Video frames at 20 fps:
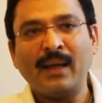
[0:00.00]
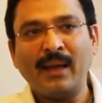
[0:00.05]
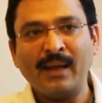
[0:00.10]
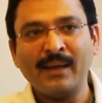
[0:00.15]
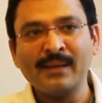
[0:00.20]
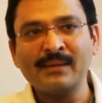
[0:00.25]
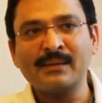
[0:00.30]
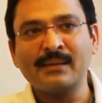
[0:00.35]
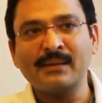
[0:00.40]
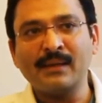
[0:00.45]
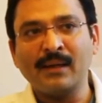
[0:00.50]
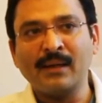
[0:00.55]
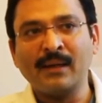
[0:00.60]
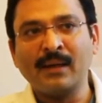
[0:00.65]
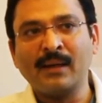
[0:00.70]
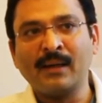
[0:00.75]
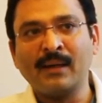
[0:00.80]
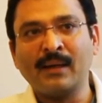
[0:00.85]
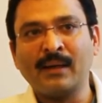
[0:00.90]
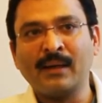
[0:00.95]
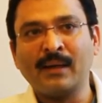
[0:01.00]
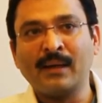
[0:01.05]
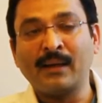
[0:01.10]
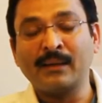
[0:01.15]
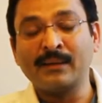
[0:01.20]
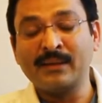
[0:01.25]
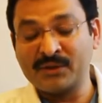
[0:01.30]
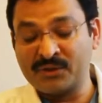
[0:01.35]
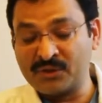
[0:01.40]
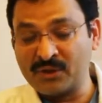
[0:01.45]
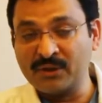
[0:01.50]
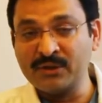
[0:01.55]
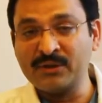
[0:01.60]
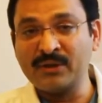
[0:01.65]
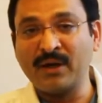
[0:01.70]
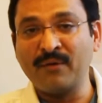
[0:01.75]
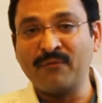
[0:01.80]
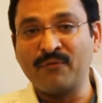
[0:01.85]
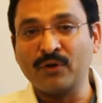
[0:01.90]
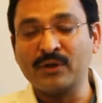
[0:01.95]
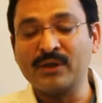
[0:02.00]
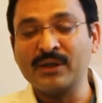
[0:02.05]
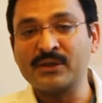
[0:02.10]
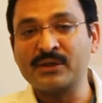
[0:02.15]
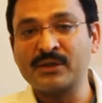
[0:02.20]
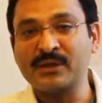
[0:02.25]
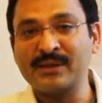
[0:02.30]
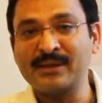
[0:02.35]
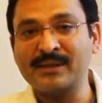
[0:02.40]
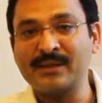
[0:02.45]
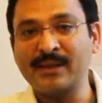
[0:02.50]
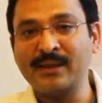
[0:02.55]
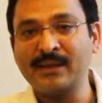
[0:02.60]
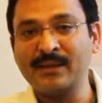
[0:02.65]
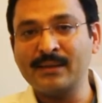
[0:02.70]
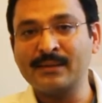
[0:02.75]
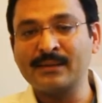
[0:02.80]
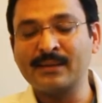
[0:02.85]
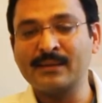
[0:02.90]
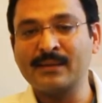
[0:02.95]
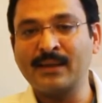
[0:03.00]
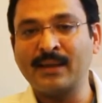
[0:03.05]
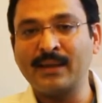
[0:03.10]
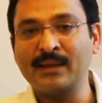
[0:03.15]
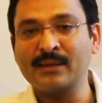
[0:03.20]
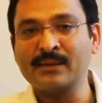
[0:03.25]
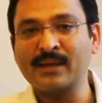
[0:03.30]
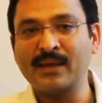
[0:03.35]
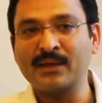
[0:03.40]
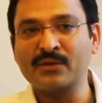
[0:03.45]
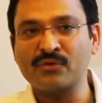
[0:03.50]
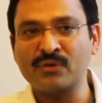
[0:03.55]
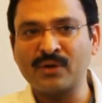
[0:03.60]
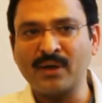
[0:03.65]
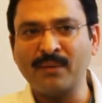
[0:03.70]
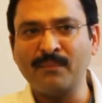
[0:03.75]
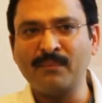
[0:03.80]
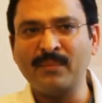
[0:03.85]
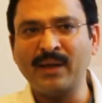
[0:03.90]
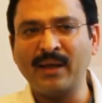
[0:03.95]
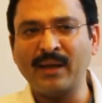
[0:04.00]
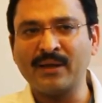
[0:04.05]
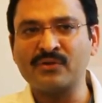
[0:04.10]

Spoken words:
is the surgery for this disease is extremely,